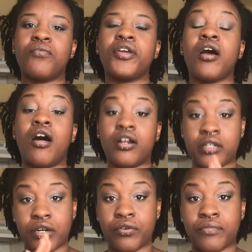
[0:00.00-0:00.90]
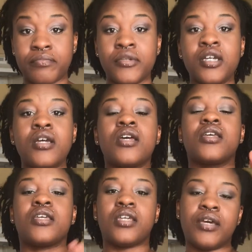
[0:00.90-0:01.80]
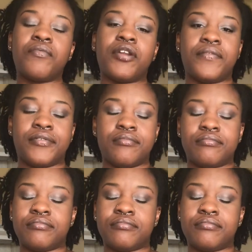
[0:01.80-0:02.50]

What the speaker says: We all know them. Get rid of them.